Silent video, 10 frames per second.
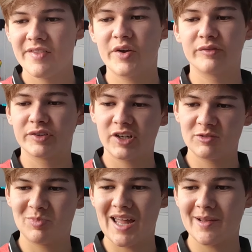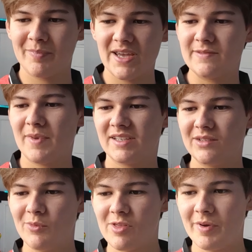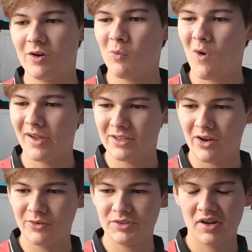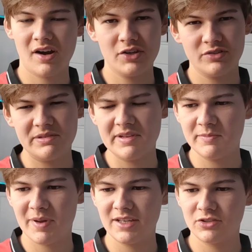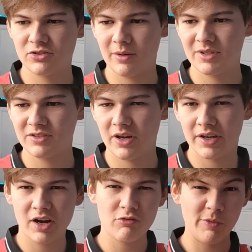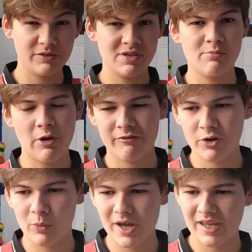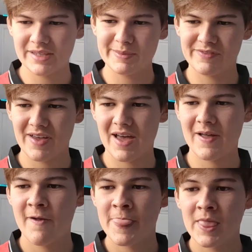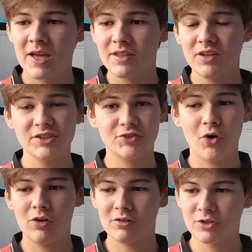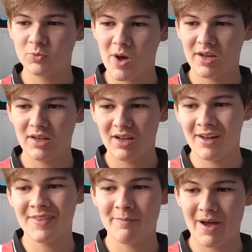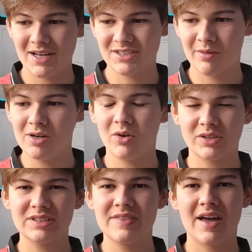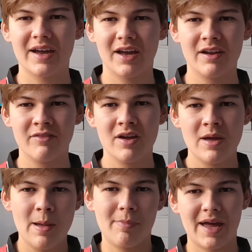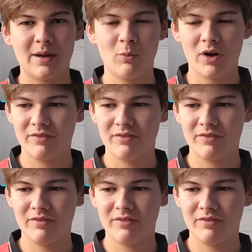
They've gone for a nice black base mixed in with a bit of white, kind of used in the pinstripe design. It kind of reminds me of the Brentford away kit, to be fair. Nice collar as well, and I like the badge, how it looks in that kind of black and white